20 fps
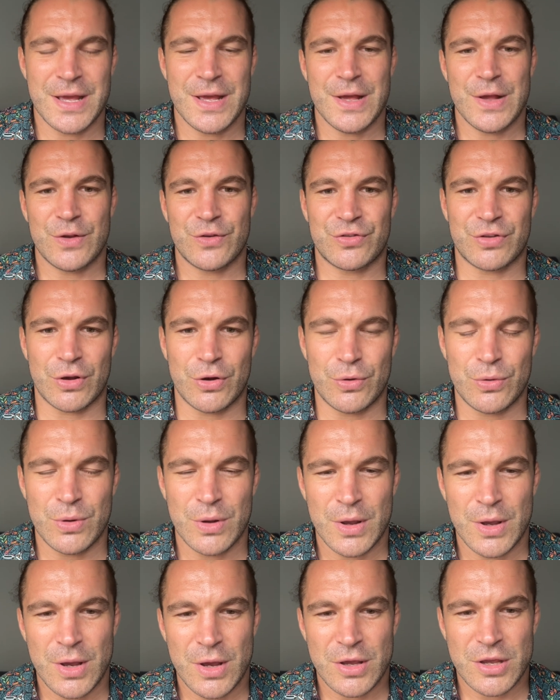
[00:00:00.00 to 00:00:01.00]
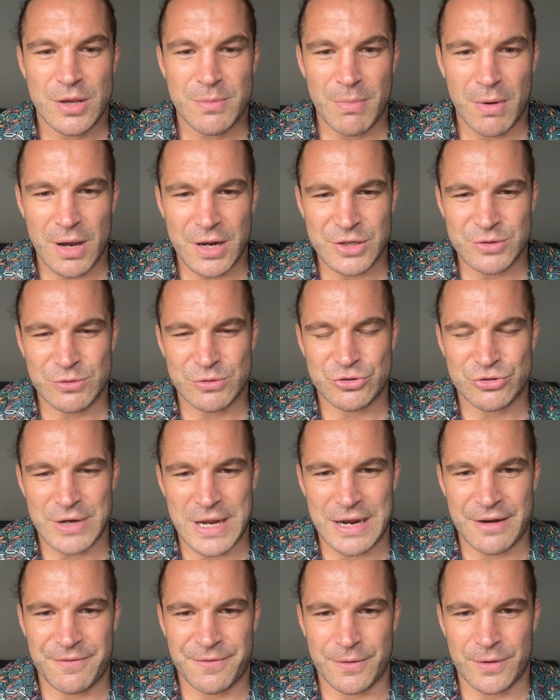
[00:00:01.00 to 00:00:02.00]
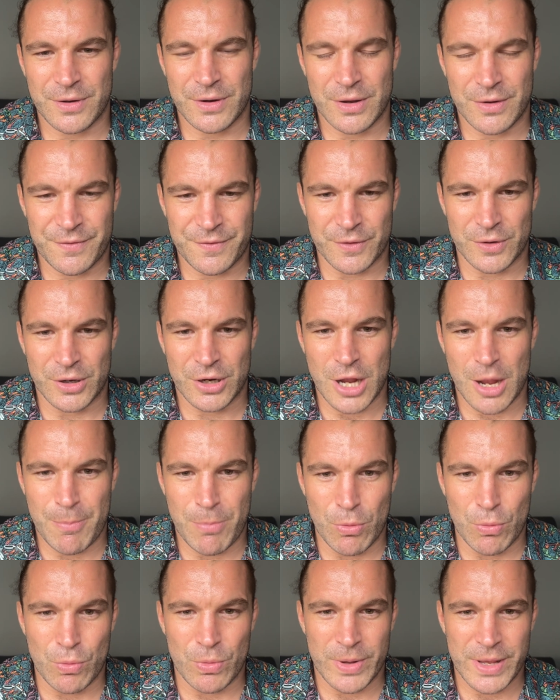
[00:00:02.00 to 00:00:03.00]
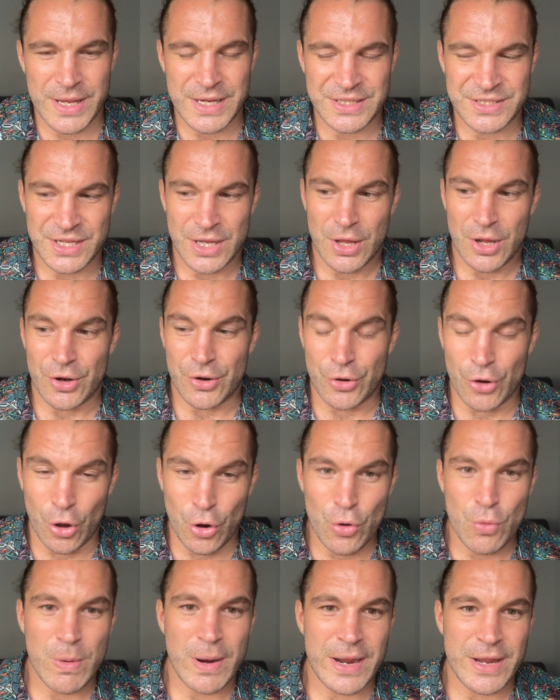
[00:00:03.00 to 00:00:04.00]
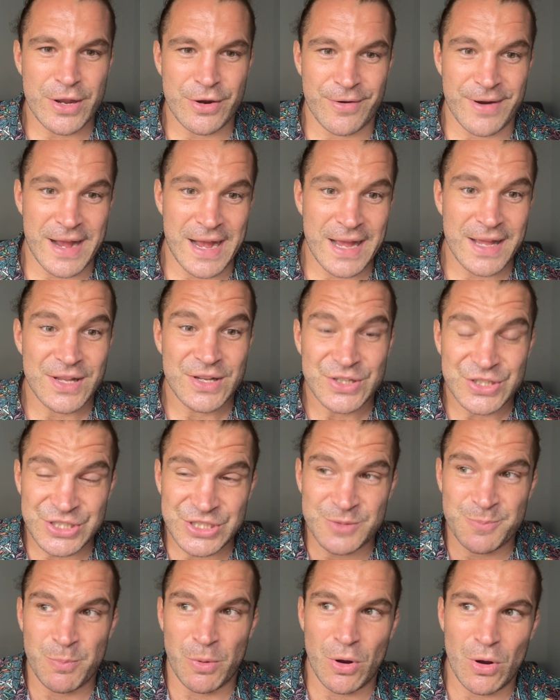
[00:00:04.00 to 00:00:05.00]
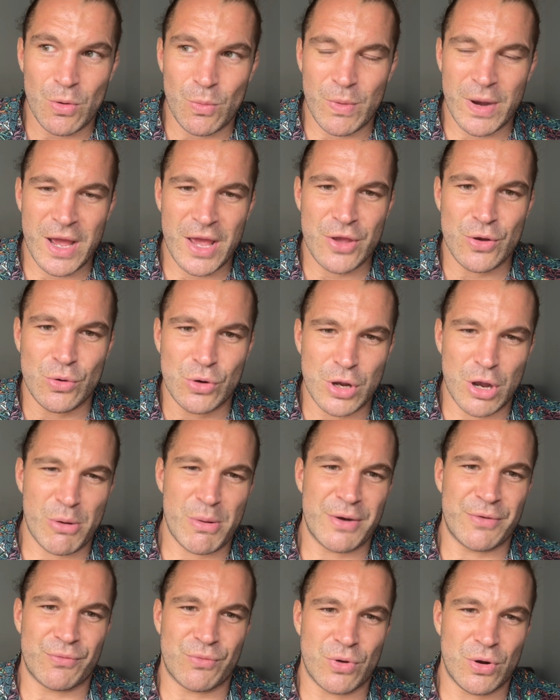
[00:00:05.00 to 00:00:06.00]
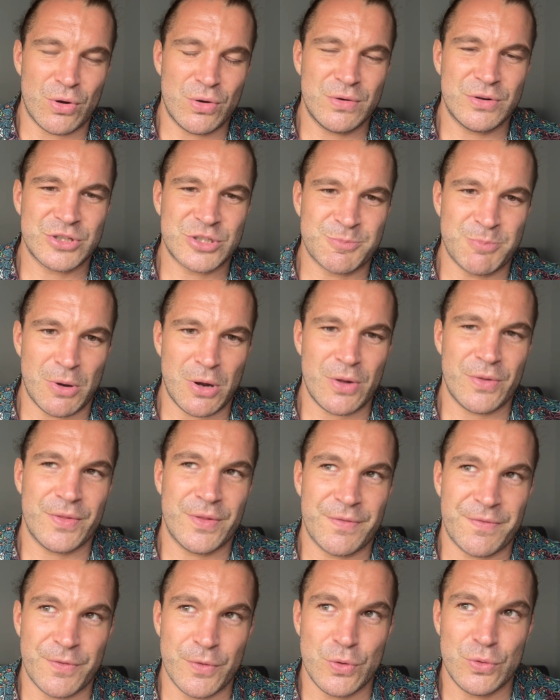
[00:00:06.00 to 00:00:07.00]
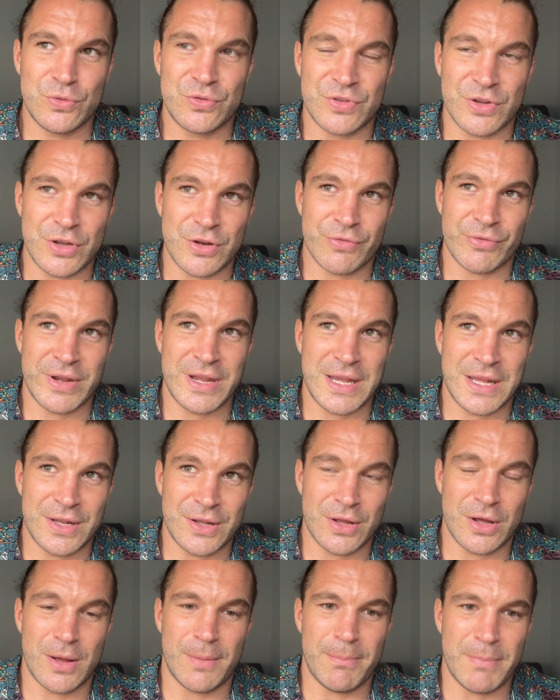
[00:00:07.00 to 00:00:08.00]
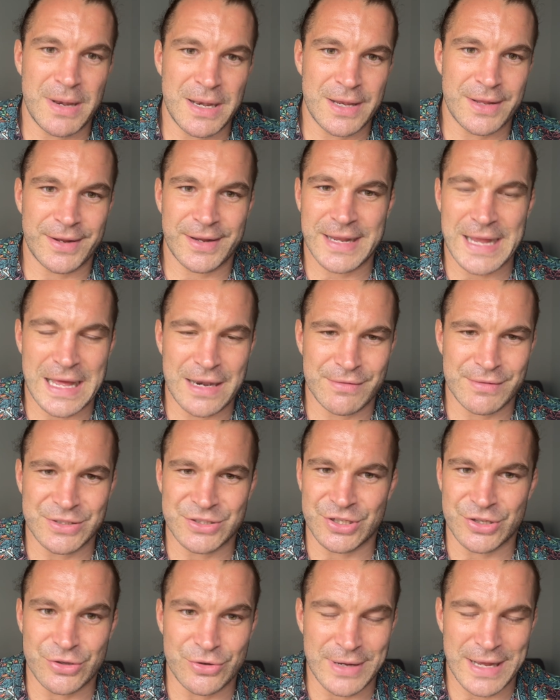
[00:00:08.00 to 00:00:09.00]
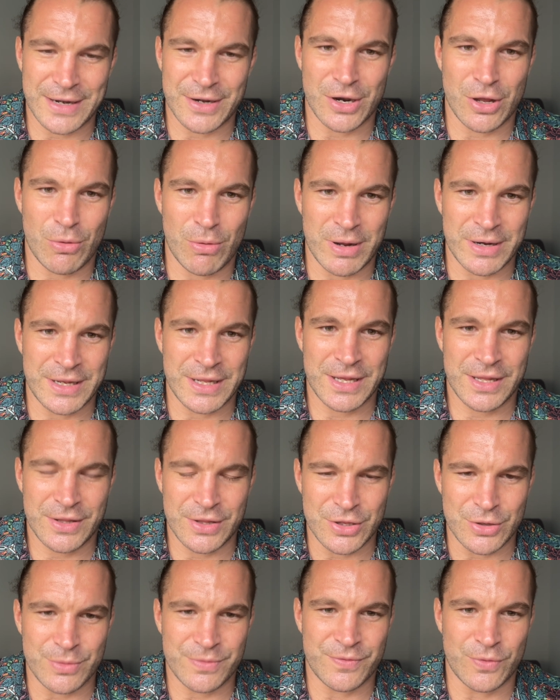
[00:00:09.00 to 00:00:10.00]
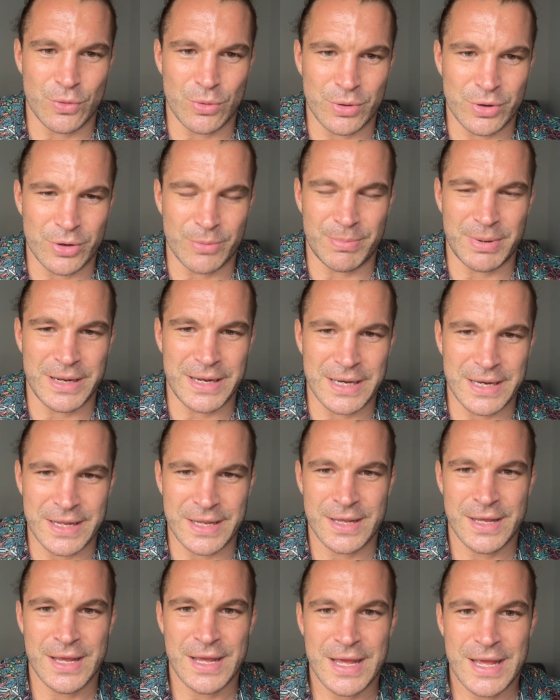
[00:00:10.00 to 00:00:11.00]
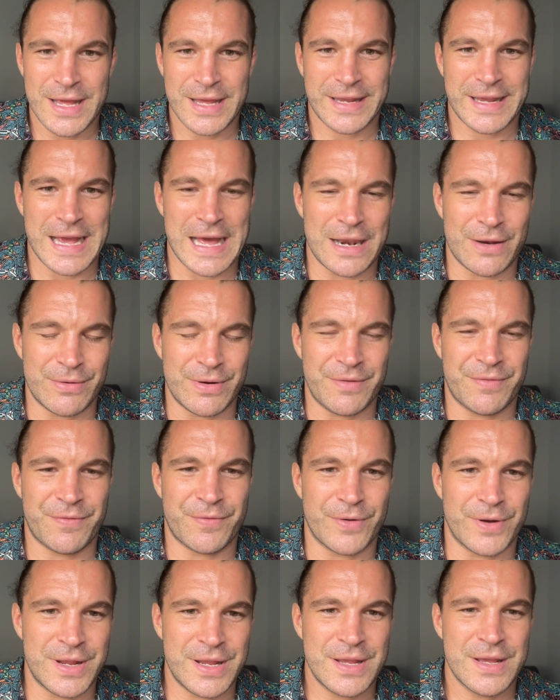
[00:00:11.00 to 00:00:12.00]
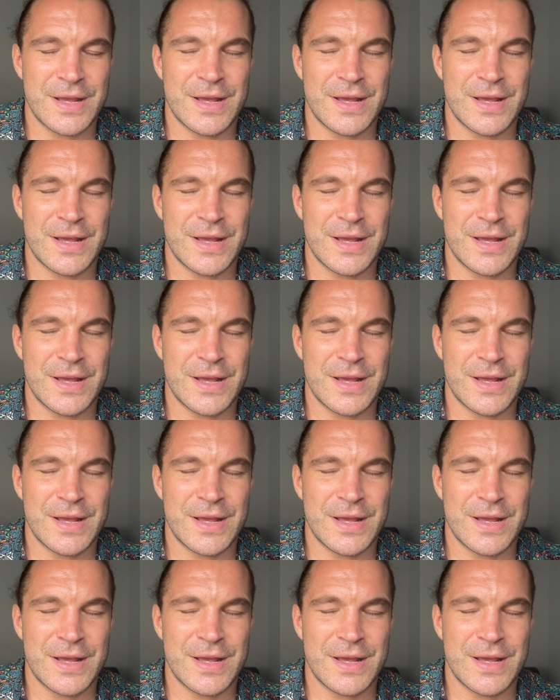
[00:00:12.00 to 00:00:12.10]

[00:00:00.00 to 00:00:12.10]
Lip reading: So you might as well track for a couple weeks, know where you're at, spot where you're going wrong, spot the foods that you're eating that are 1 million calories that you had no idea that you thought were completely calorie free.